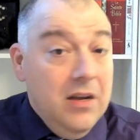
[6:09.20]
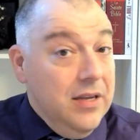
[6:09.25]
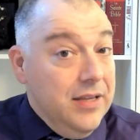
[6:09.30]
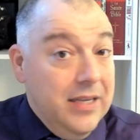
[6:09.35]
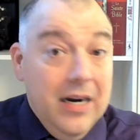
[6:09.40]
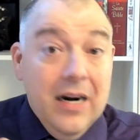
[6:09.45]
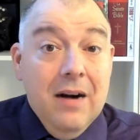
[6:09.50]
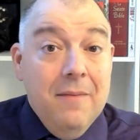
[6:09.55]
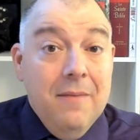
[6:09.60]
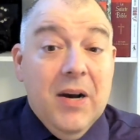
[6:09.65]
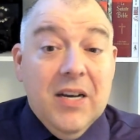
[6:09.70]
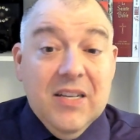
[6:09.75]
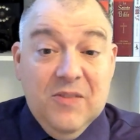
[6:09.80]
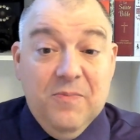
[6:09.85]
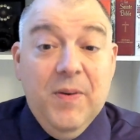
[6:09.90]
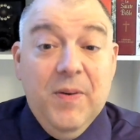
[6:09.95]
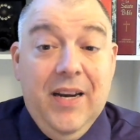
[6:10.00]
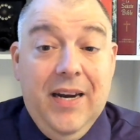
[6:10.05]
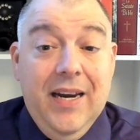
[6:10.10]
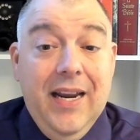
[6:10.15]
There
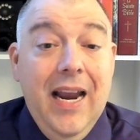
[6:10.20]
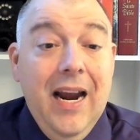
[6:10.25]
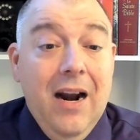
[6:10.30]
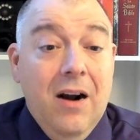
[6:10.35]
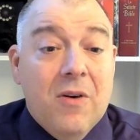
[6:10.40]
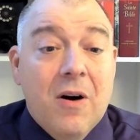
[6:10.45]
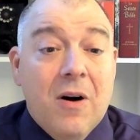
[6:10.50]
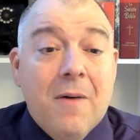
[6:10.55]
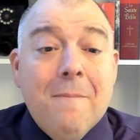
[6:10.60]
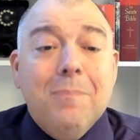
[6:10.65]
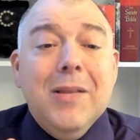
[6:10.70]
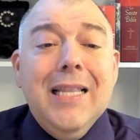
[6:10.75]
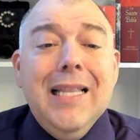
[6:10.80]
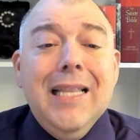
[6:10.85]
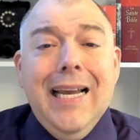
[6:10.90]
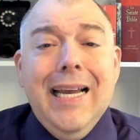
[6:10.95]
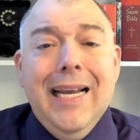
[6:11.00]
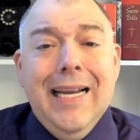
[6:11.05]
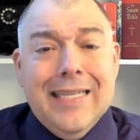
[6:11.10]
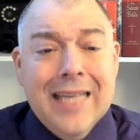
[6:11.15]
must be an error.
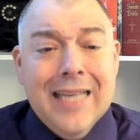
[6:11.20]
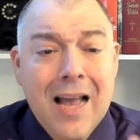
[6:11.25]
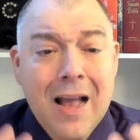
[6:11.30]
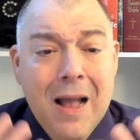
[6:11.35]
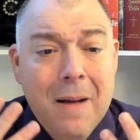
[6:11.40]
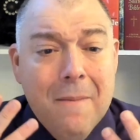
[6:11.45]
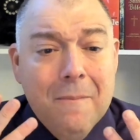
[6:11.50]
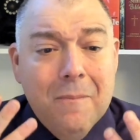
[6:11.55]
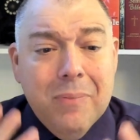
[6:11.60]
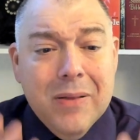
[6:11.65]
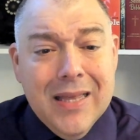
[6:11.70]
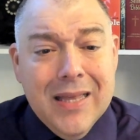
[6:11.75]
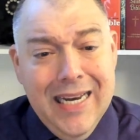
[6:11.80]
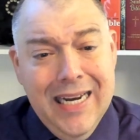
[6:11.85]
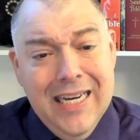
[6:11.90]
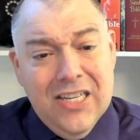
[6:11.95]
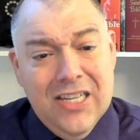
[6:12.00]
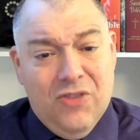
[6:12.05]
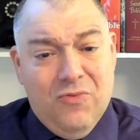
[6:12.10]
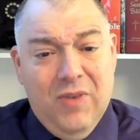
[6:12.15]
Please,
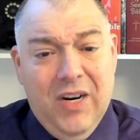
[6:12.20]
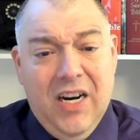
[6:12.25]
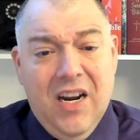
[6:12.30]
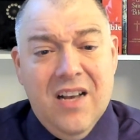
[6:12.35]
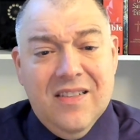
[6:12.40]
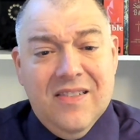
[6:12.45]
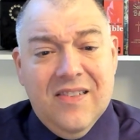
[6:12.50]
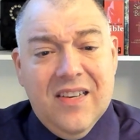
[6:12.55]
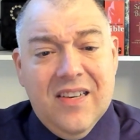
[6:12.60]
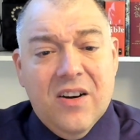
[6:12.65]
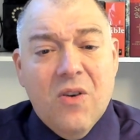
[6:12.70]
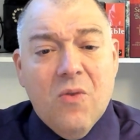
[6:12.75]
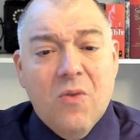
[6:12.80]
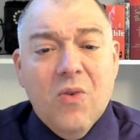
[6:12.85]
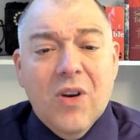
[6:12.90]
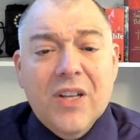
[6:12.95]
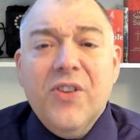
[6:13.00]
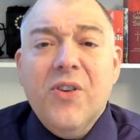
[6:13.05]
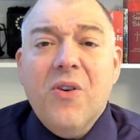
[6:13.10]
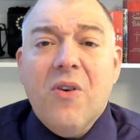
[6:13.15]
please reconsider
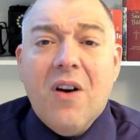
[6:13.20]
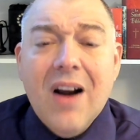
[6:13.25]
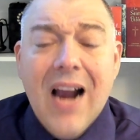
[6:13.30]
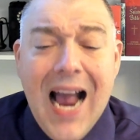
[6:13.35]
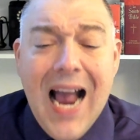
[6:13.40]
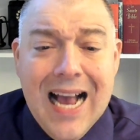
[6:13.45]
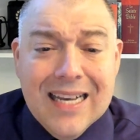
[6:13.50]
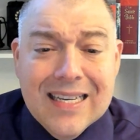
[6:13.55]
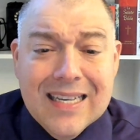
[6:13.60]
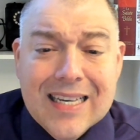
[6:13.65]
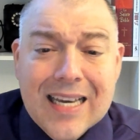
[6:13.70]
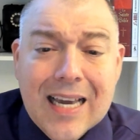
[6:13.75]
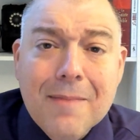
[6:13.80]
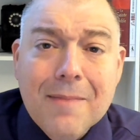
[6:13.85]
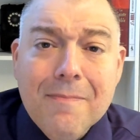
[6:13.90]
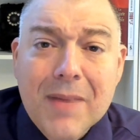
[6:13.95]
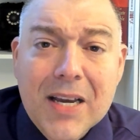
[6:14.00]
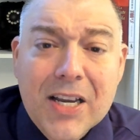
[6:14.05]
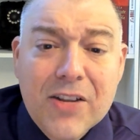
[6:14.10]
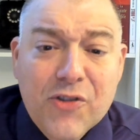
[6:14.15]
what you are
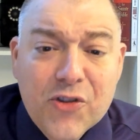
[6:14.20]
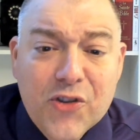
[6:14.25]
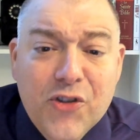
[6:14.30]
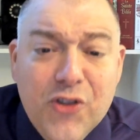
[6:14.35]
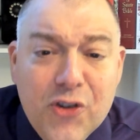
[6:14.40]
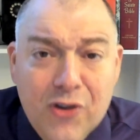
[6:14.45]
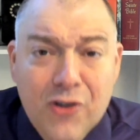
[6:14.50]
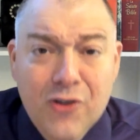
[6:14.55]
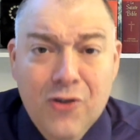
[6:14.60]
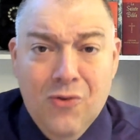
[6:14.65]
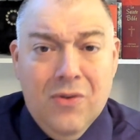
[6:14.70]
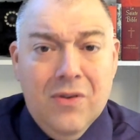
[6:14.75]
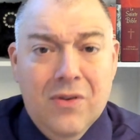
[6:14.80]
asking me to do.